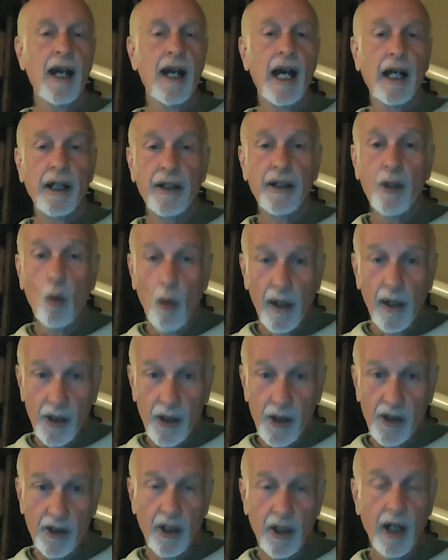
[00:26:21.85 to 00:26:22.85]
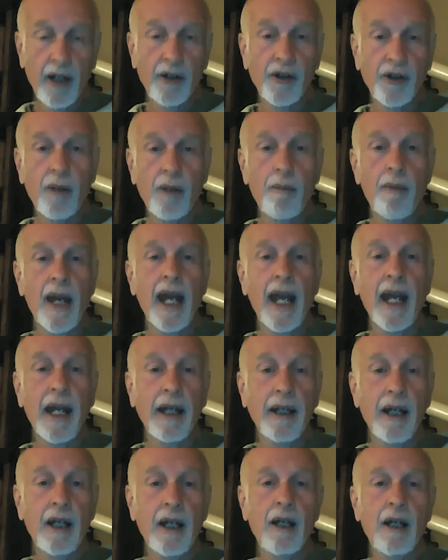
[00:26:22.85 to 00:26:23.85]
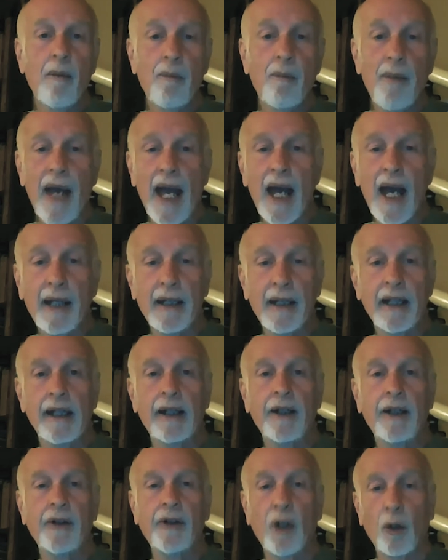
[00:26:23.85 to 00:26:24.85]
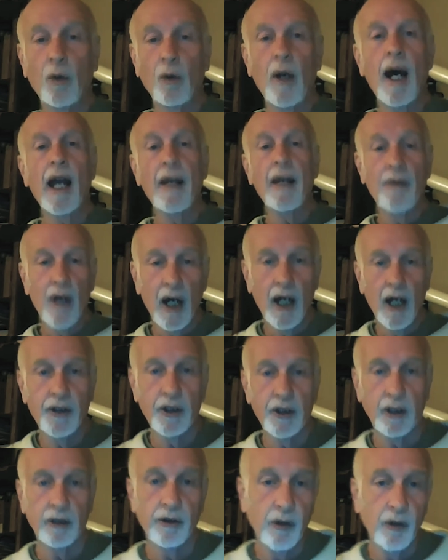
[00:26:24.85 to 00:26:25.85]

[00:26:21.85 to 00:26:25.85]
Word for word: And in the winter stars, the main man is Orion the Hunter.